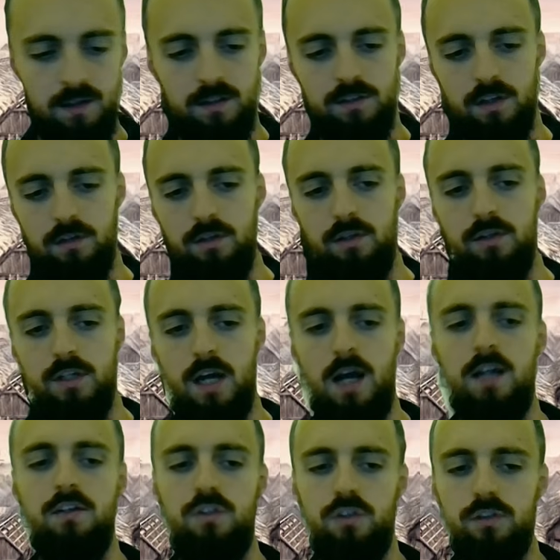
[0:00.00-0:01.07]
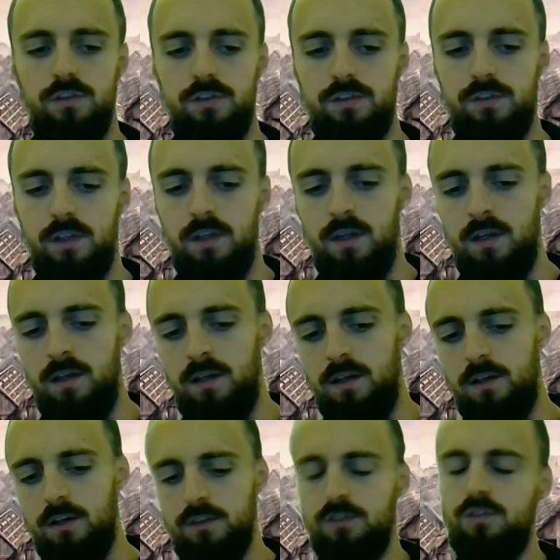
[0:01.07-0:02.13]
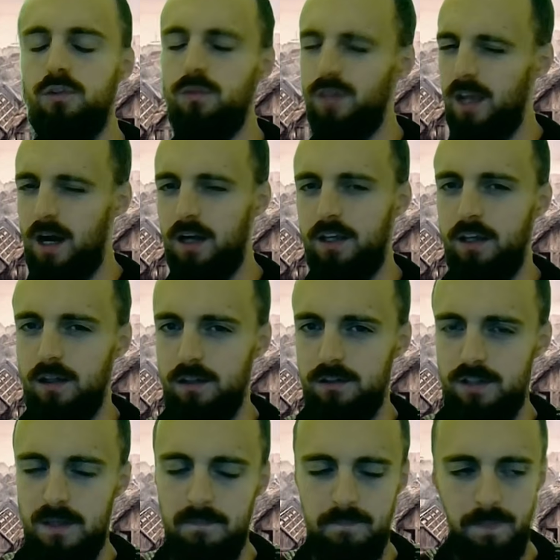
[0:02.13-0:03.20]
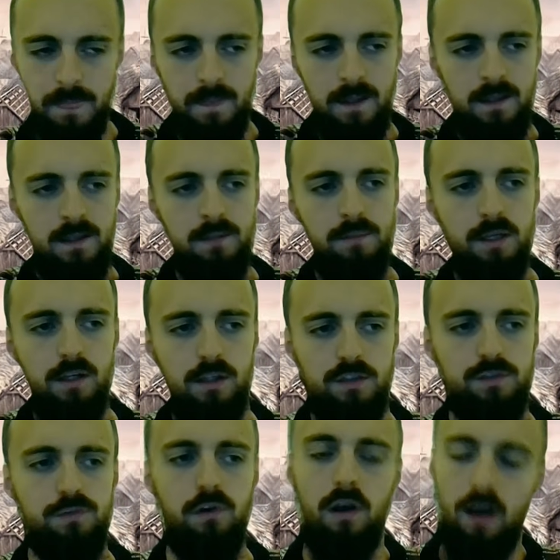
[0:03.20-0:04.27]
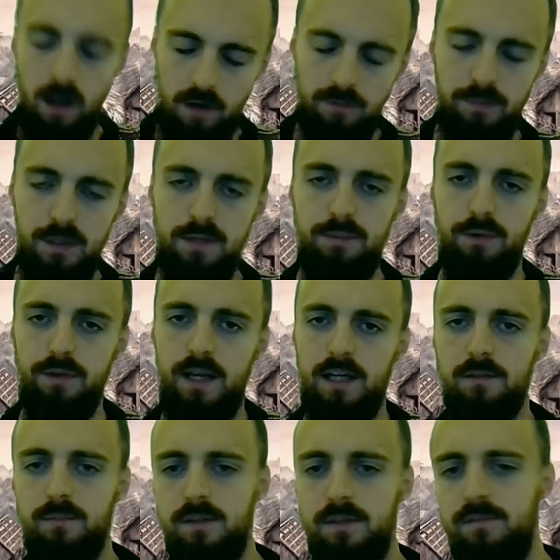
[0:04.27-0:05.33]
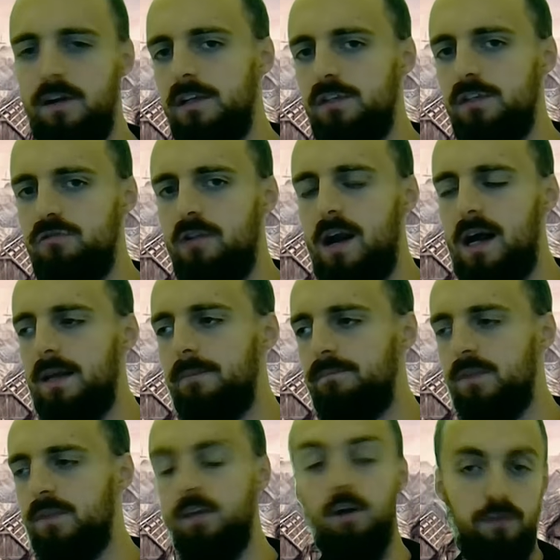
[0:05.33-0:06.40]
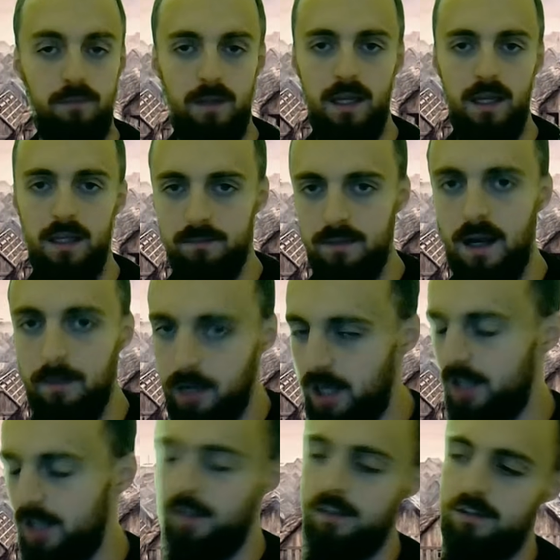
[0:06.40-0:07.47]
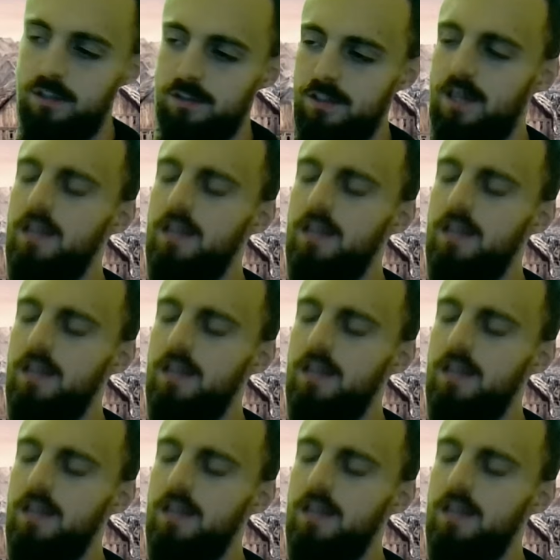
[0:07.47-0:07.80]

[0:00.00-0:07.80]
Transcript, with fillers: So you can't just consult the archaeology because for a lot of people that can be very dry. Not for me. I'm an archaeologist.